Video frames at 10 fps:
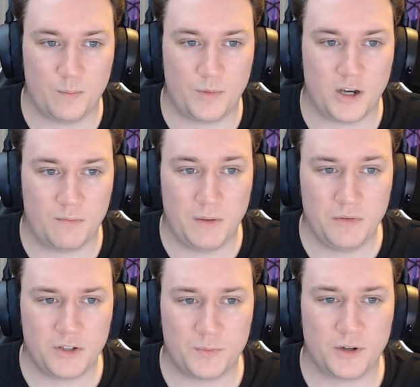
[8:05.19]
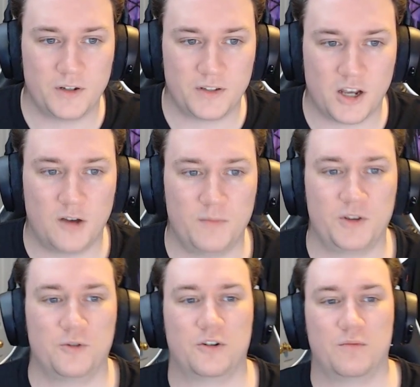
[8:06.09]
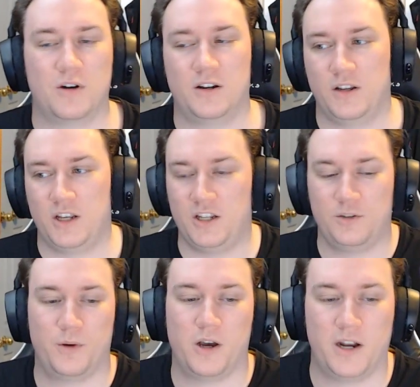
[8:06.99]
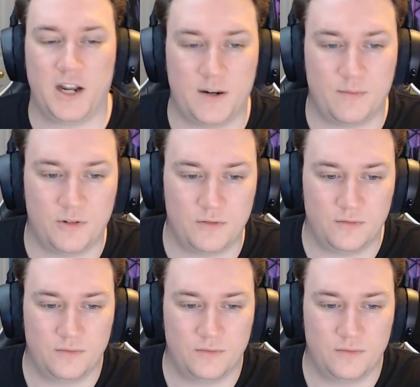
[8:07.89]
But maybe it's because the Army Corps commander is part animal.